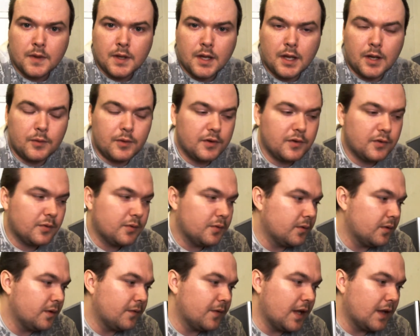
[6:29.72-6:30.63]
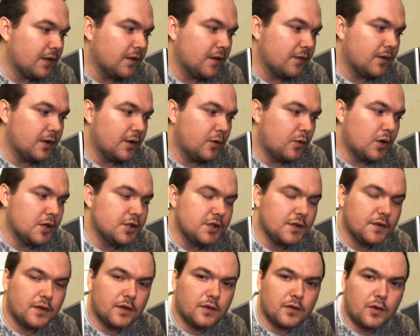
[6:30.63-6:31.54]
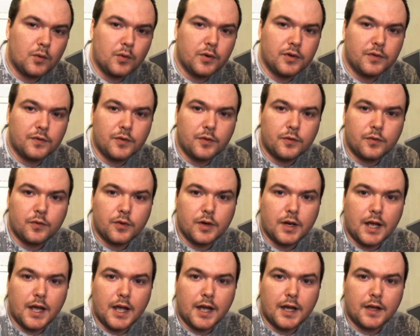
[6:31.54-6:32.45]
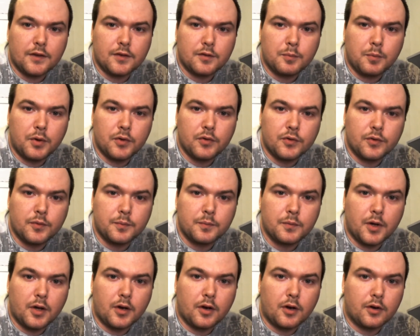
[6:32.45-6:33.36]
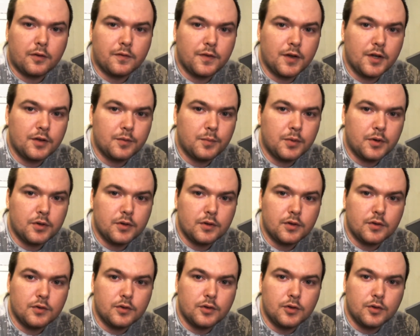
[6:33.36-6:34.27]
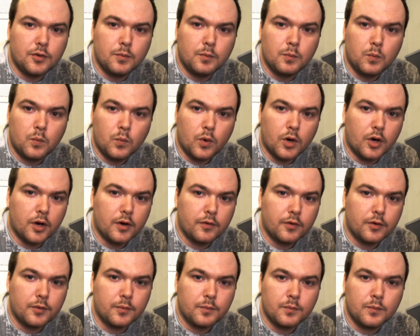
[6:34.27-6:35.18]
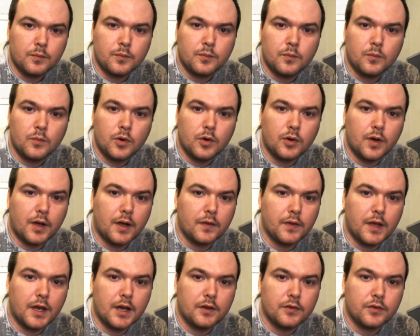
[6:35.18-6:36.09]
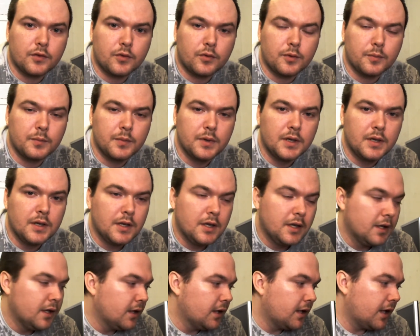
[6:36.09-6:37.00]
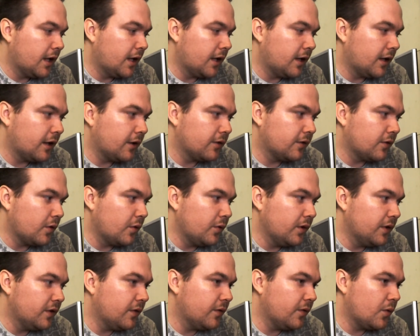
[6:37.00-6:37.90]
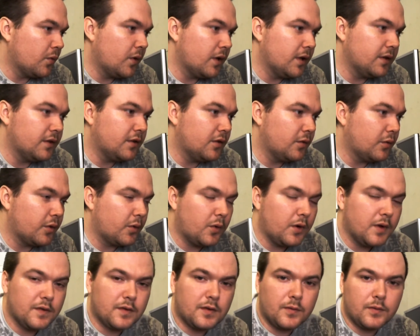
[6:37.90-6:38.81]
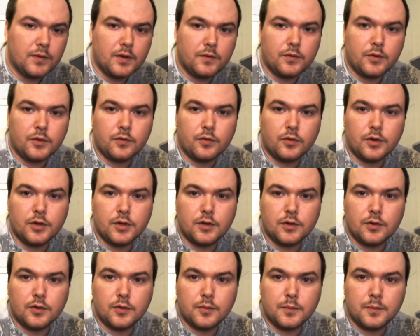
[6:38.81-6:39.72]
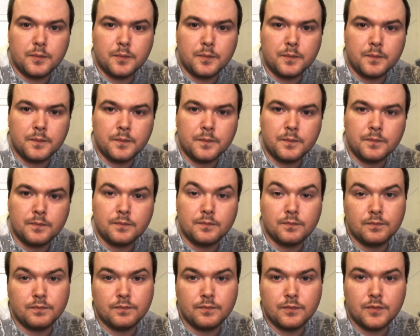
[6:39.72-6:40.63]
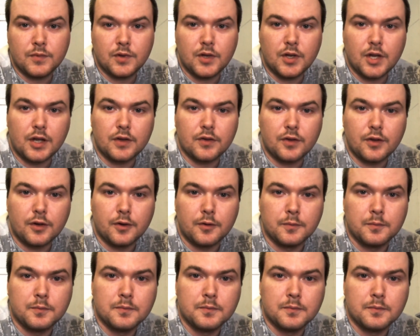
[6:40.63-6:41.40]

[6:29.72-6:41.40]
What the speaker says: Anyways, if you guys have any questions, as always, feel free to ask. Post them on our Facebook, YouTube, wherever. We'll gladly answer them. And as always, if you want to request something, feel free to. See you guys later.